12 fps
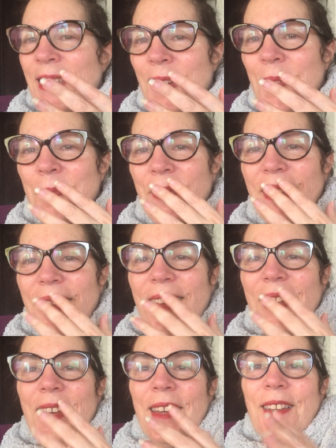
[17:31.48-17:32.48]
something.
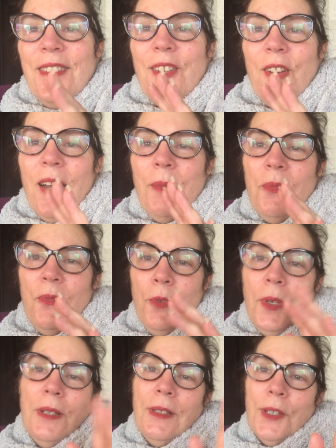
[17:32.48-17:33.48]
So I'm
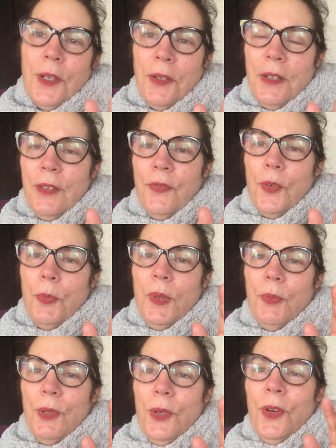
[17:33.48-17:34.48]
really sorry for
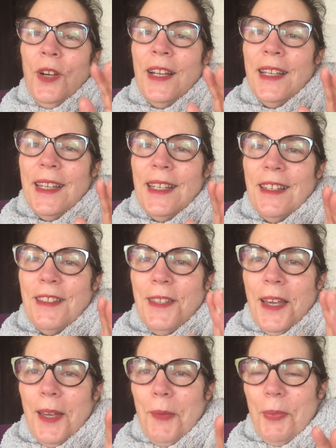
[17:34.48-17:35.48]
people who are getting
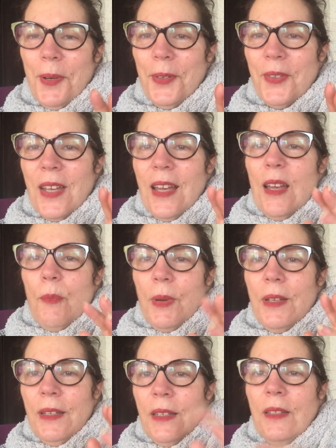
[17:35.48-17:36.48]
typos,
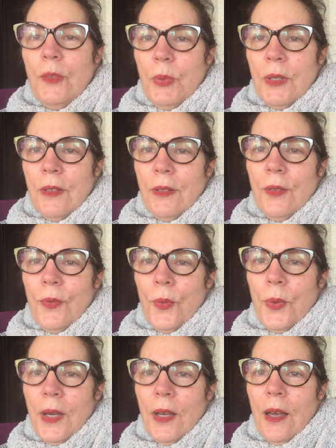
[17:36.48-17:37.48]
but it is because of the
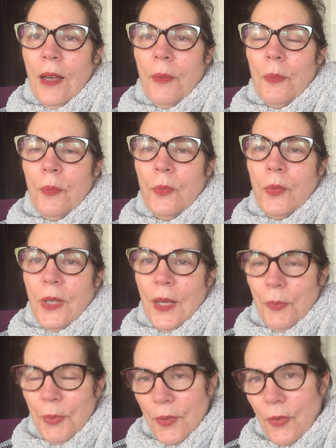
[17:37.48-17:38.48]
way I'm
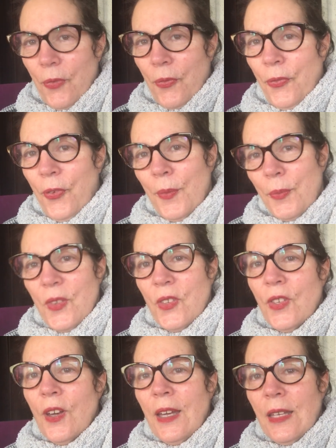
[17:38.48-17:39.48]
typing from the
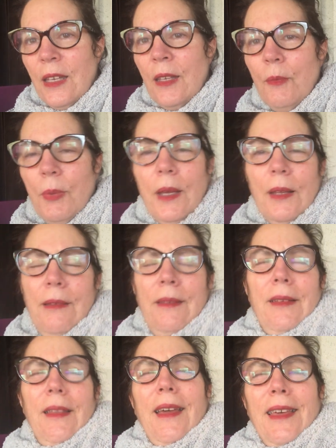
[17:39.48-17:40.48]
side in bed
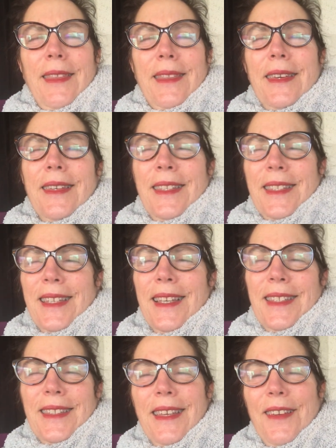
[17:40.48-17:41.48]
like this,
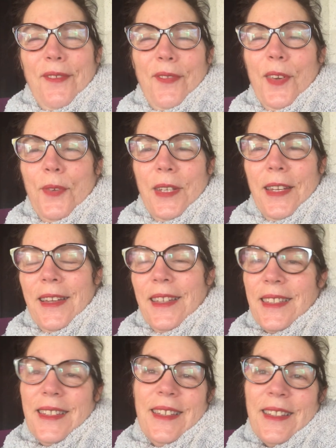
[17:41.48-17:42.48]
like saying very
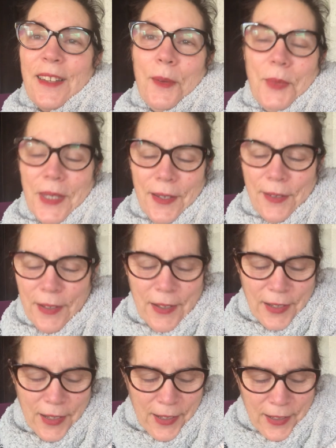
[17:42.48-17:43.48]
nice, and it comes out.
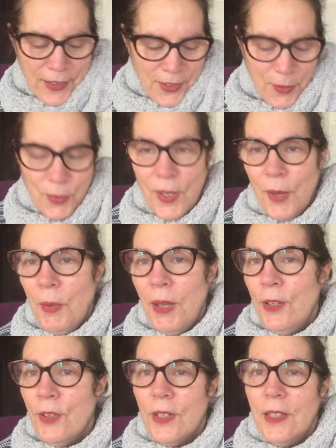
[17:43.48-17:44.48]
Sometimes I
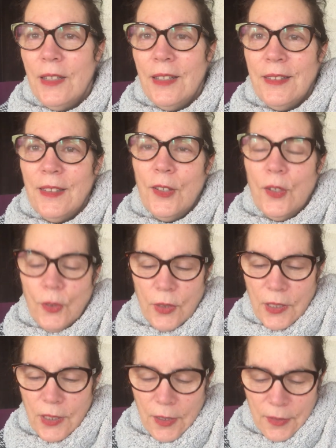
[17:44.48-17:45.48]
look at it, I say, oh
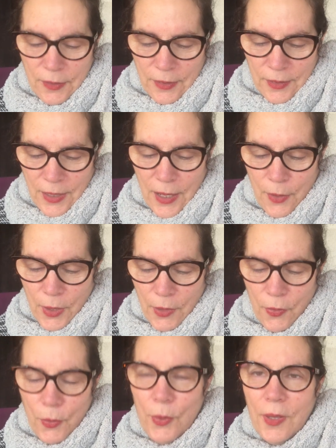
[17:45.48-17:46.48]
dear,
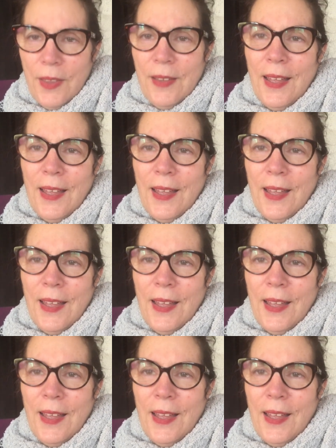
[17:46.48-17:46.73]
however will